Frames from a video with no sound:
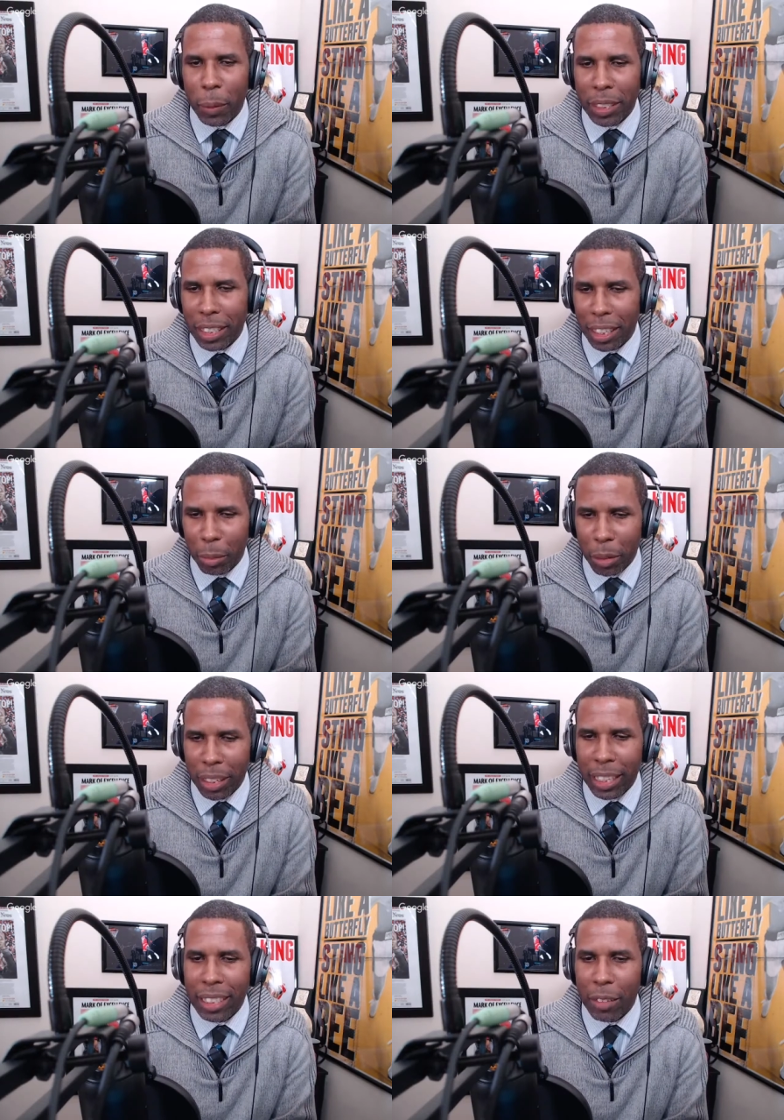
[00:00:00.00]
wants to tell
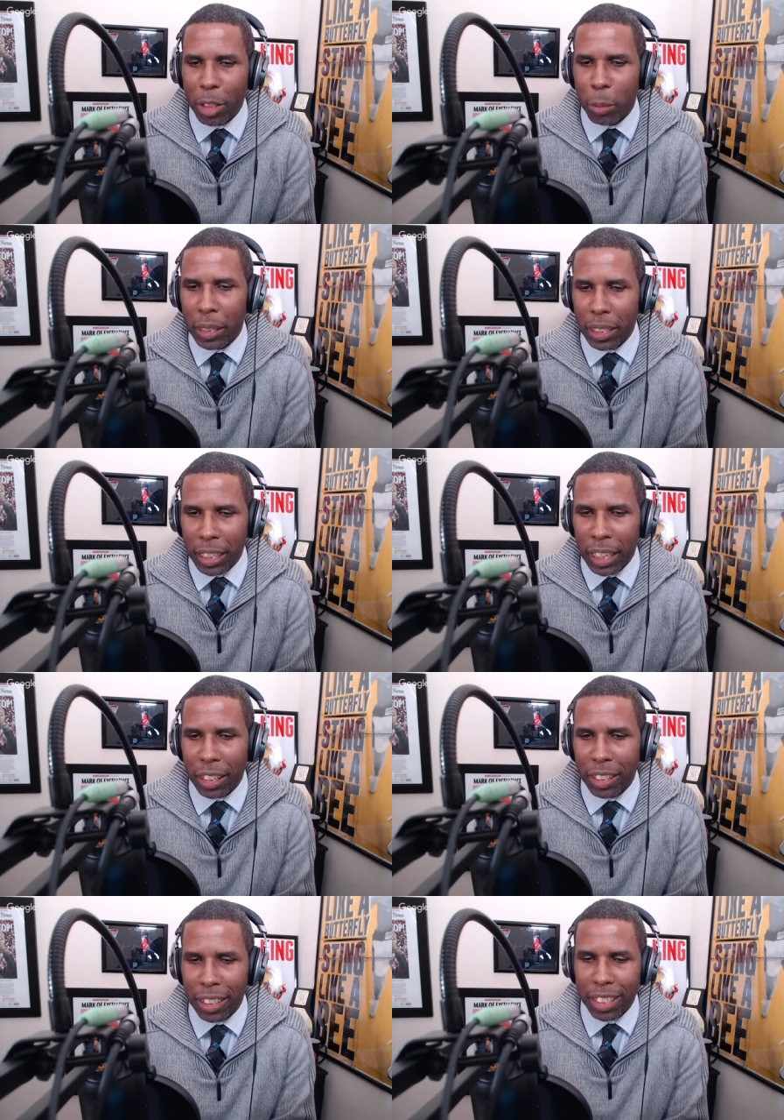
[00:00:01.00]
LeBron. That team was put
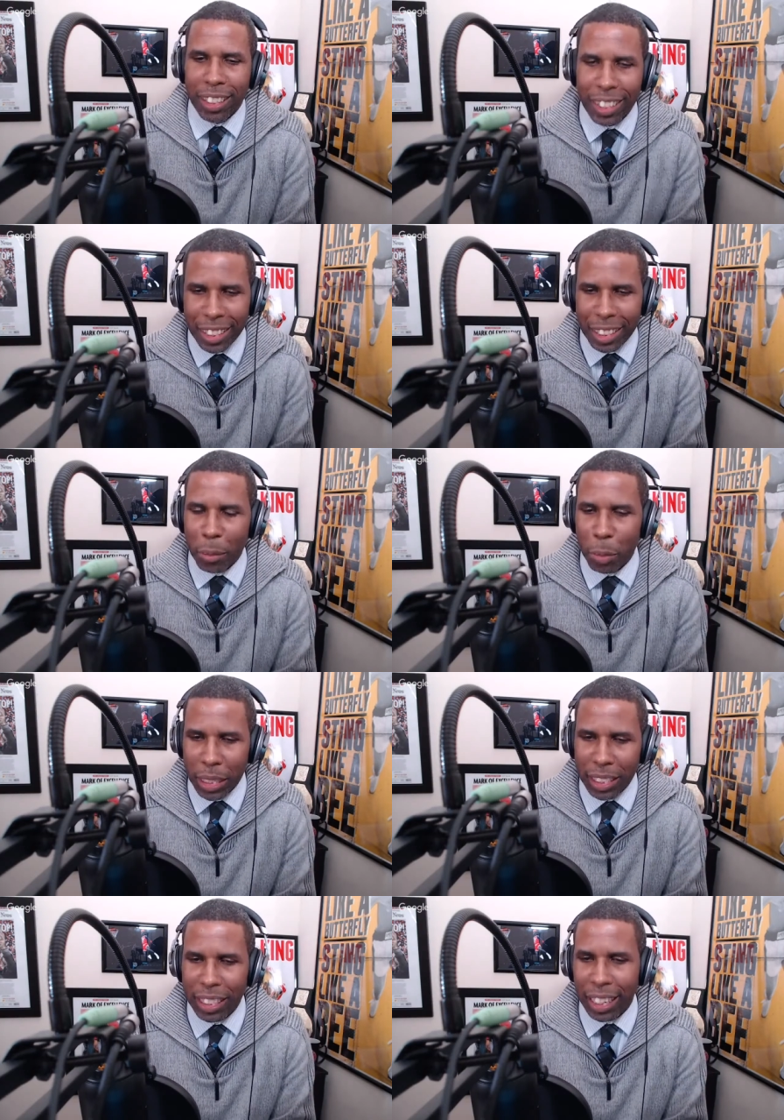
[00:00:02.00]
together to beat
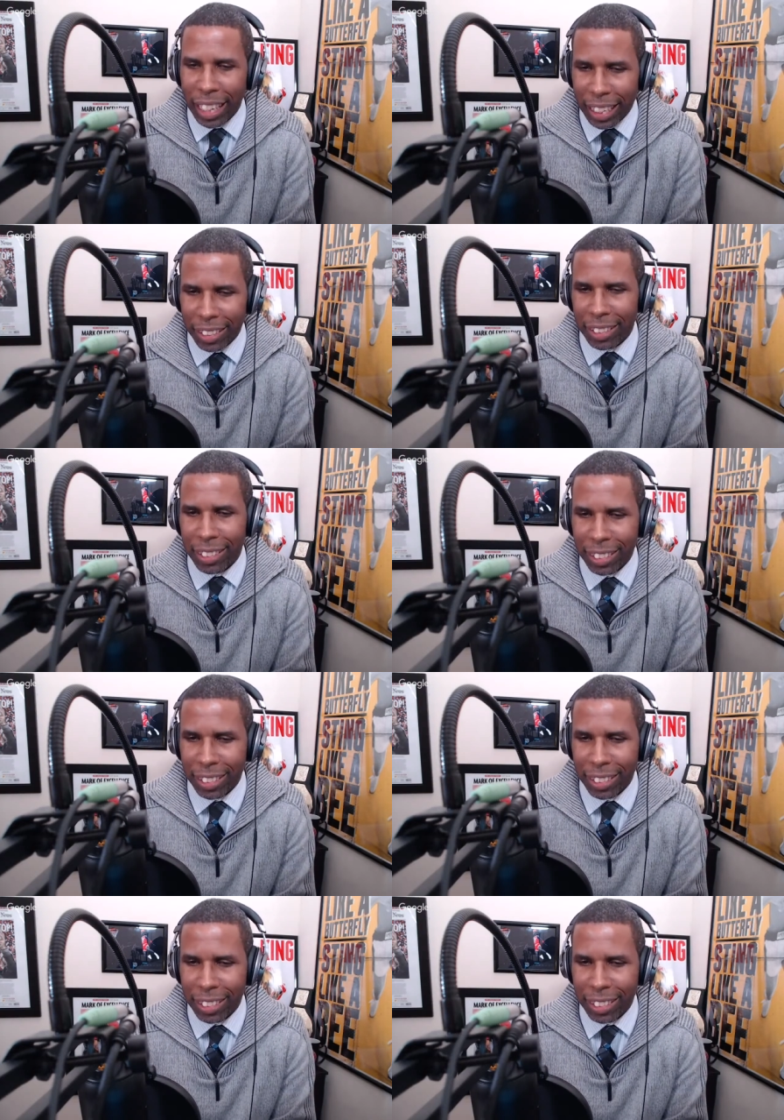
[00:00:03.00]
the Lakers.